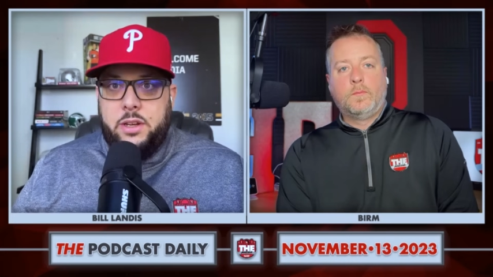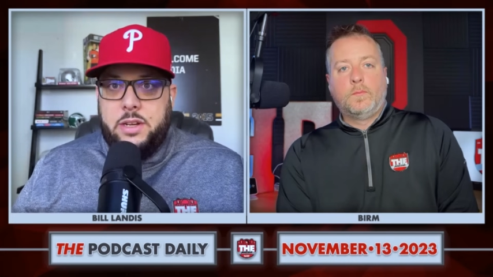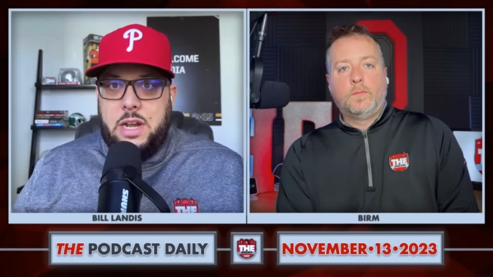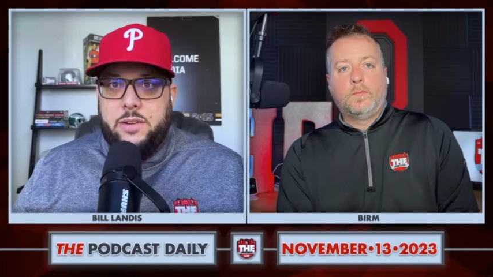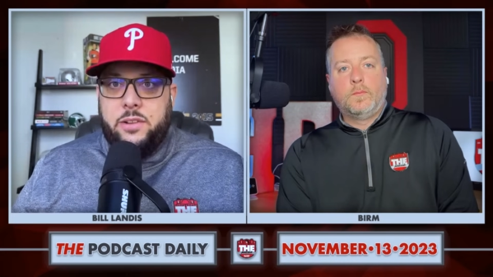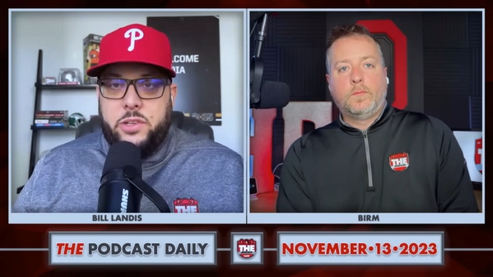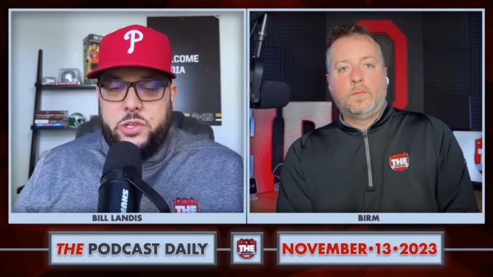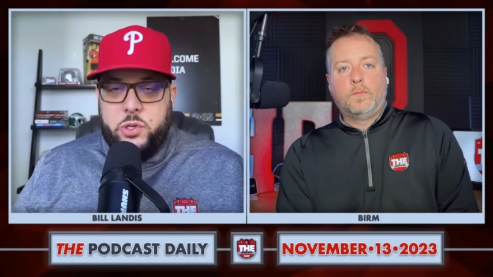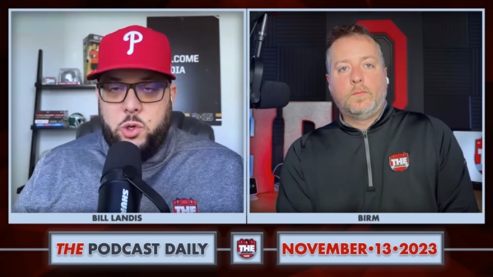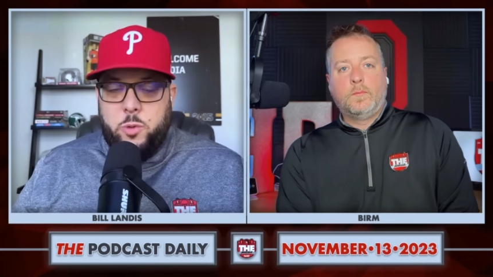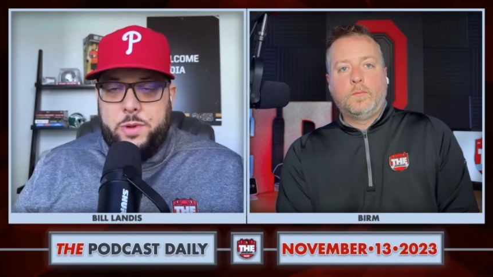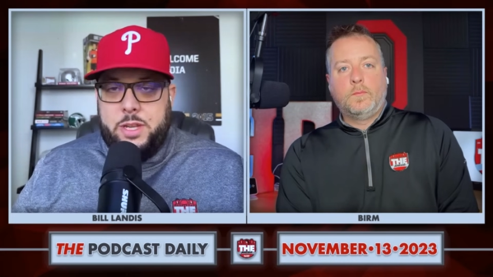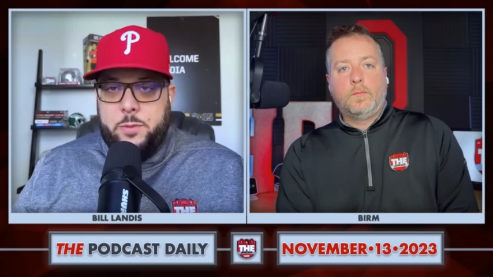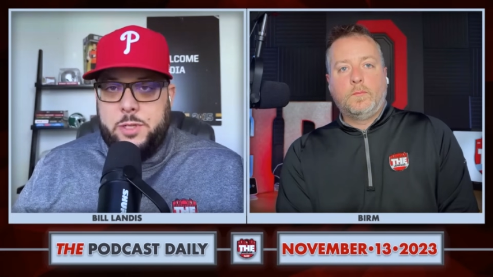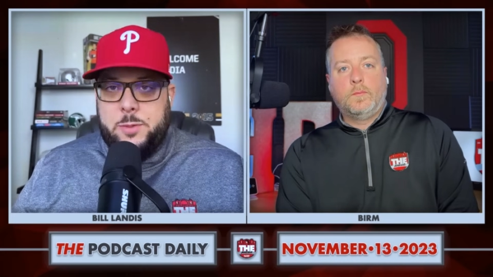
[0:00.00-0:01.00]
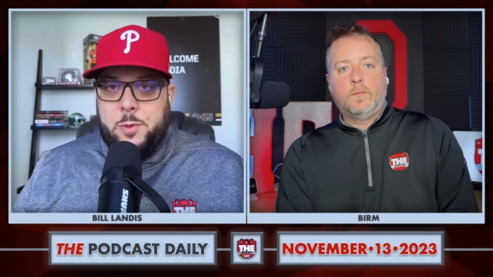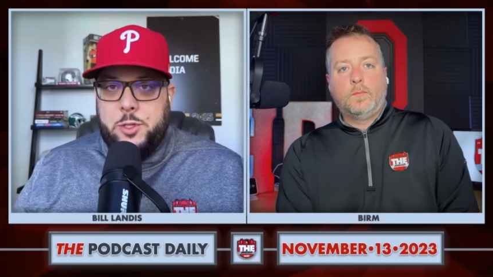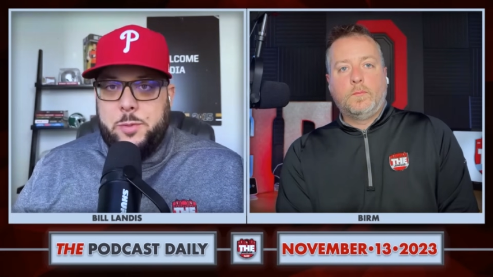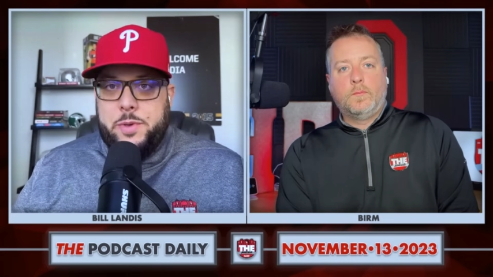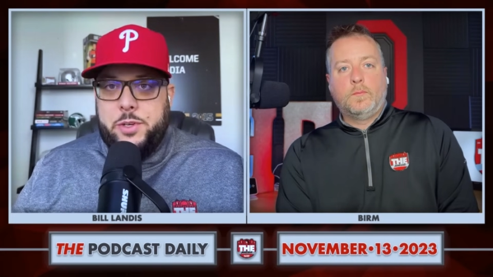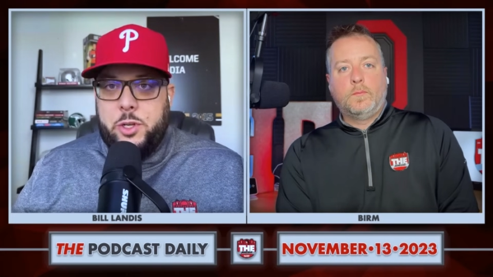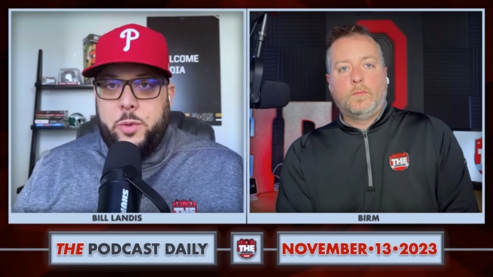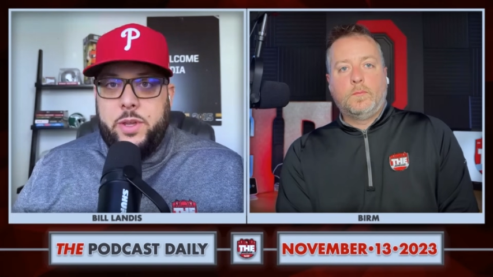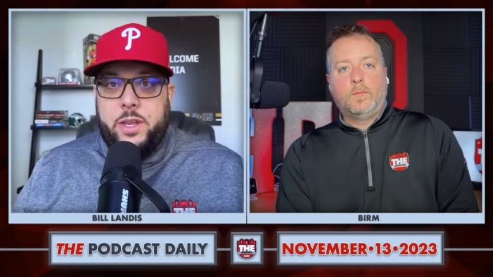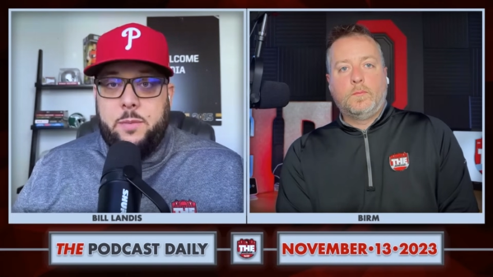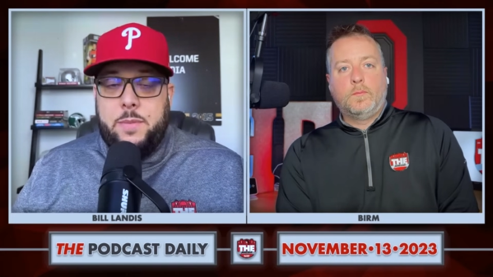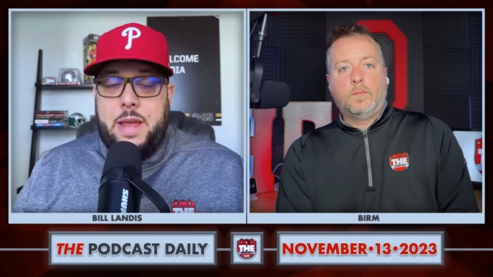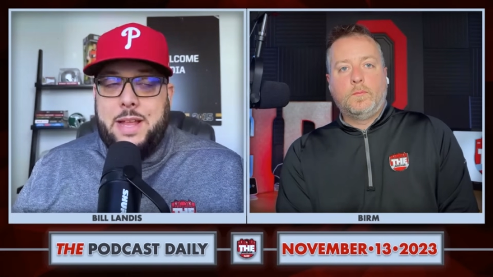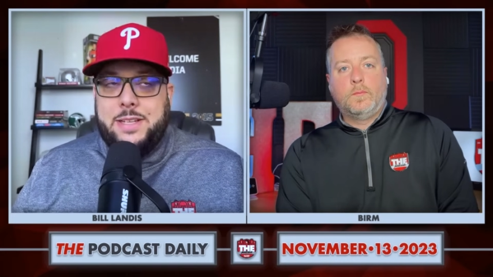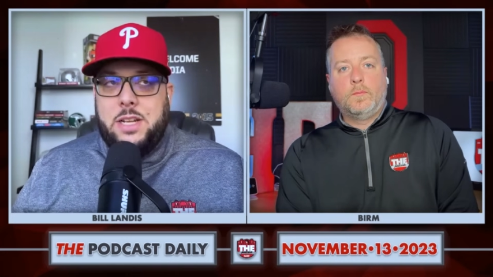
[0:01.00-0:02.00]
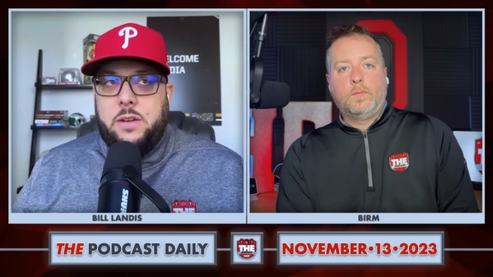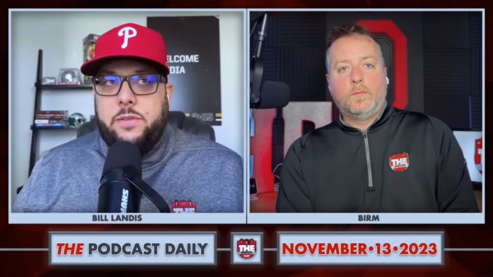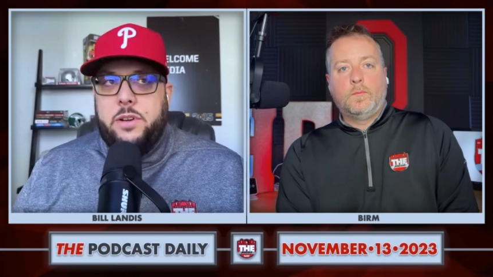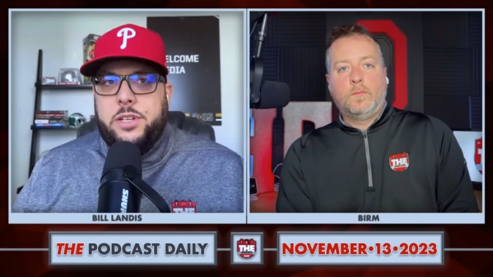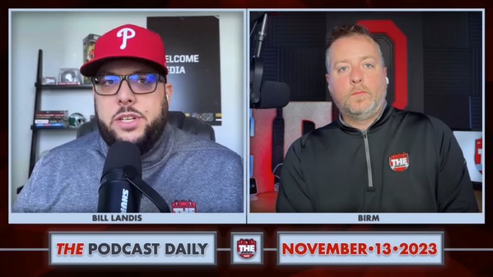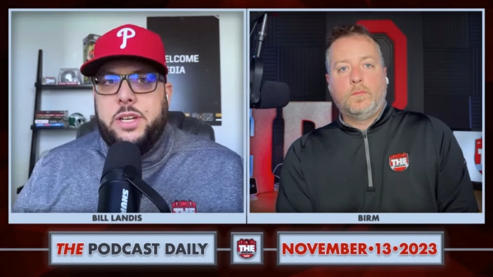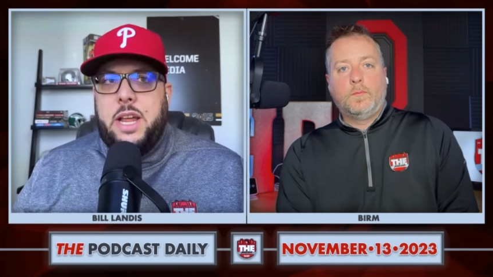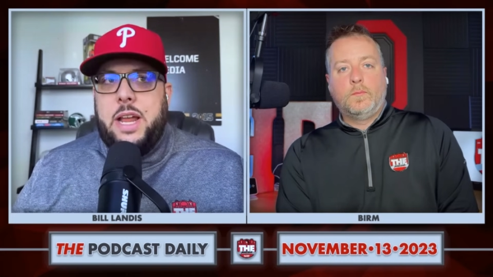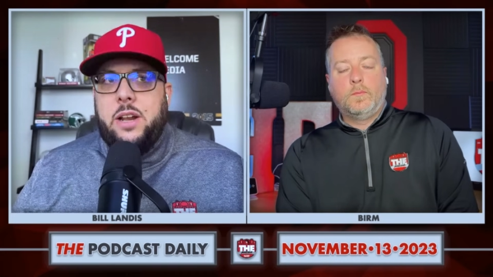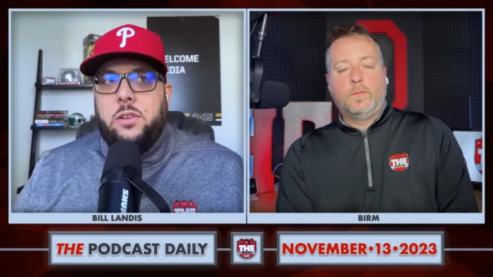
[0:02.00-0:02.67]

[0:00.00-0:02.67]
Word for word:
Speaker 1: not really sure what he was supposed to be doing in pass coverage, and I don't